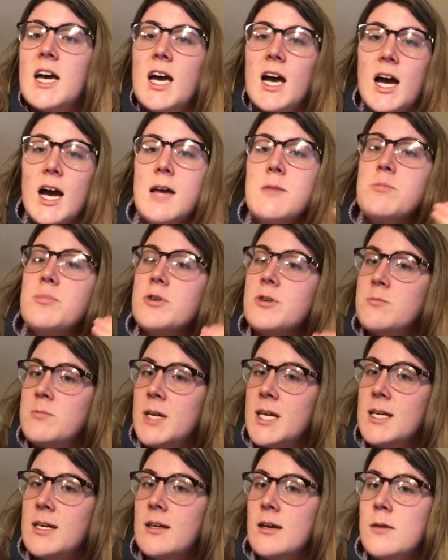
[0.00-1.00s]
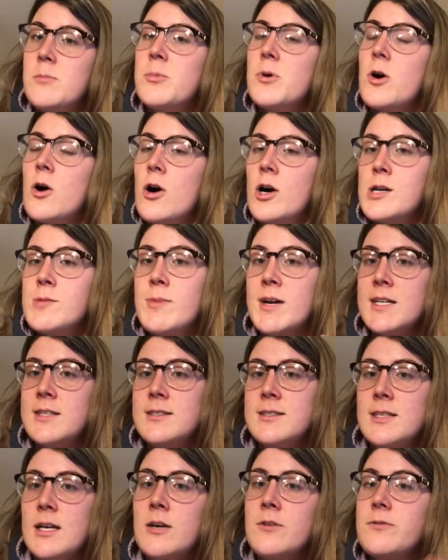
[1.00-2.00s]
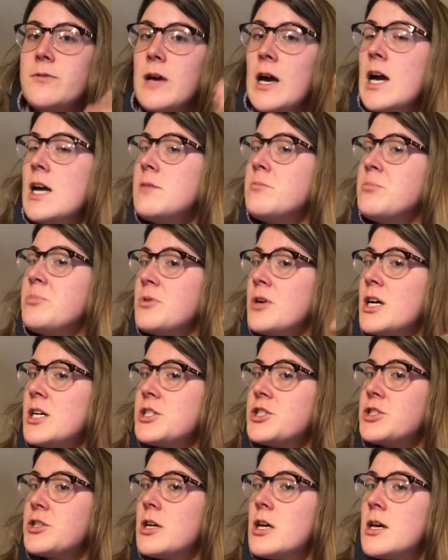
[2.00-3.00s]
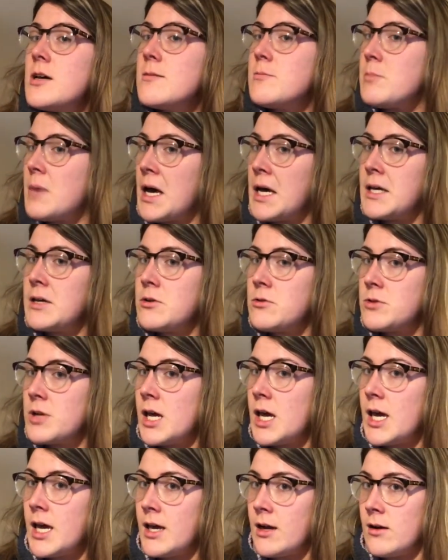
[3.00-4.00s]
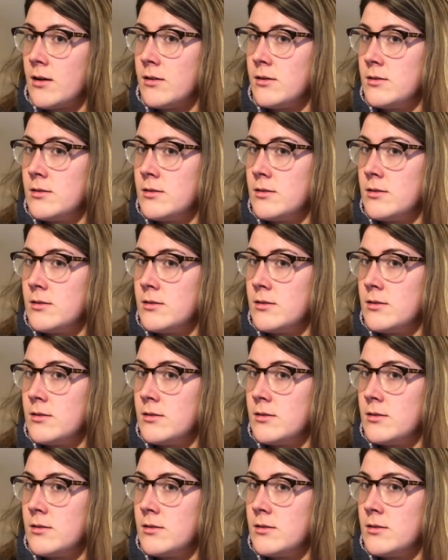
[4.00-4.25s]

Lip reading: I put makeup on myself. I brush my own hair.